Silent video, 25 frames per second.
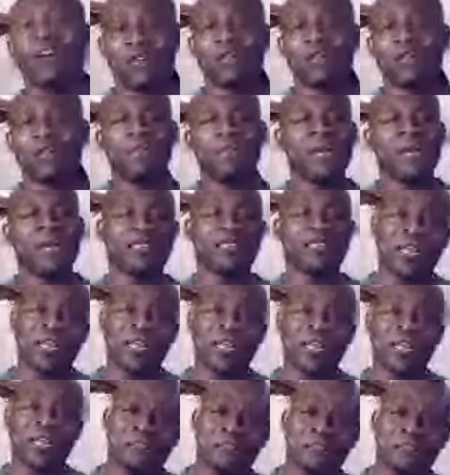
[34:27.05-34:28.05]
Because I
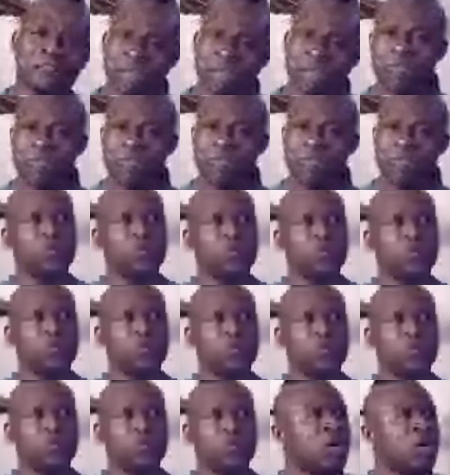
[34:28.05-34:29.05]
love my people. You know,
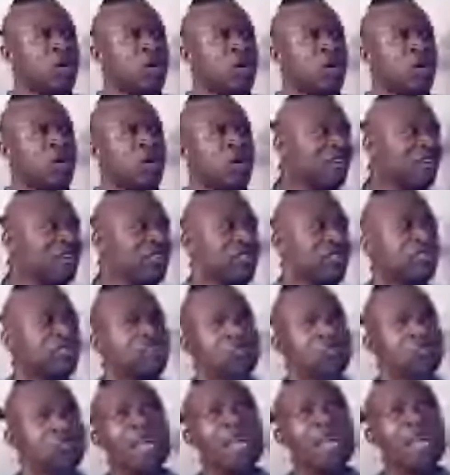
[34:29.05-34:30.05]
it's
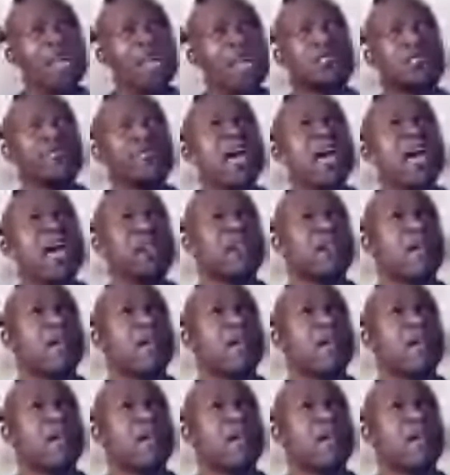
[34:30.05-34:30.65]
crazy that,